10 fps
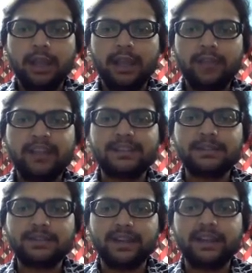I've
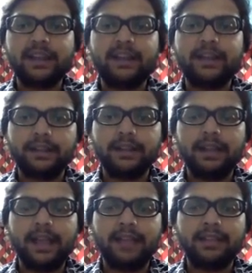extended it,
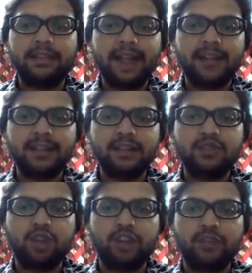and that
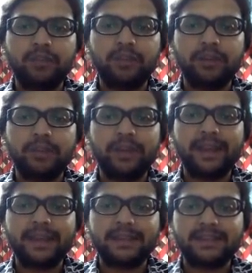is what we mean
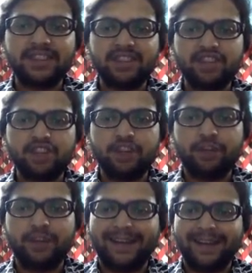by extension
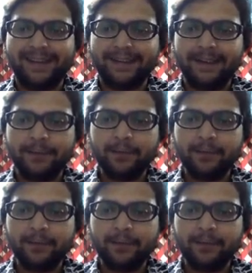of an idea.